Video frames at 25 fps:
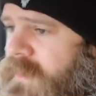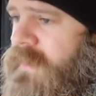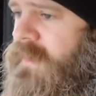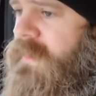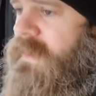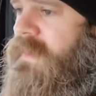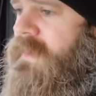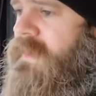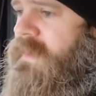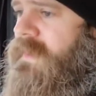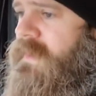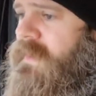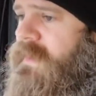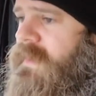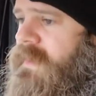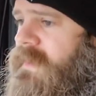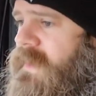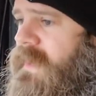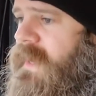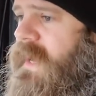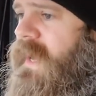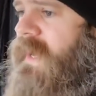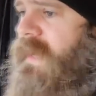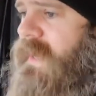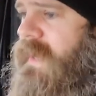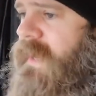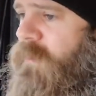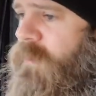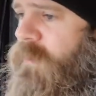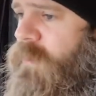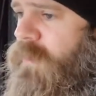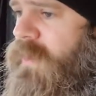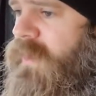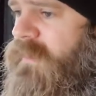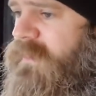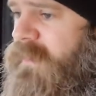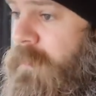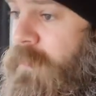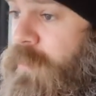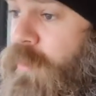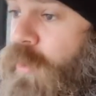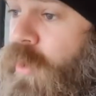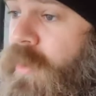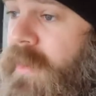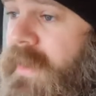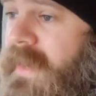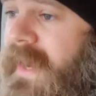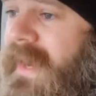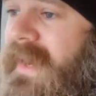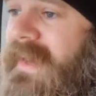And then we'll have a
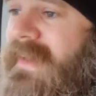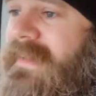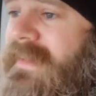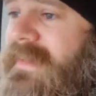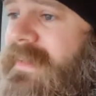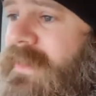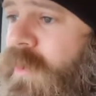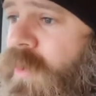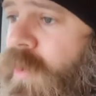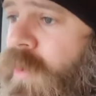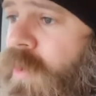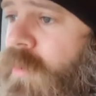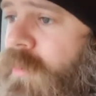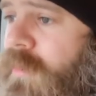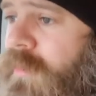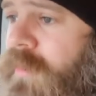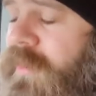broadcast on